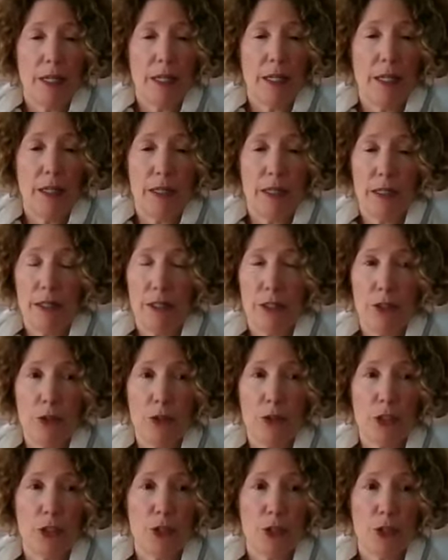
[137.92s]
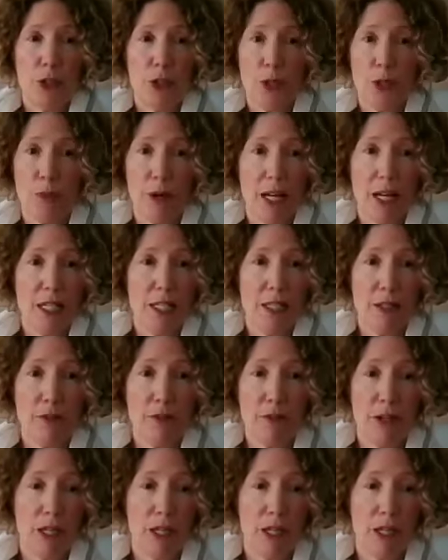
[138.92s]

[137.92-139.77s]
uh, you could use the rise and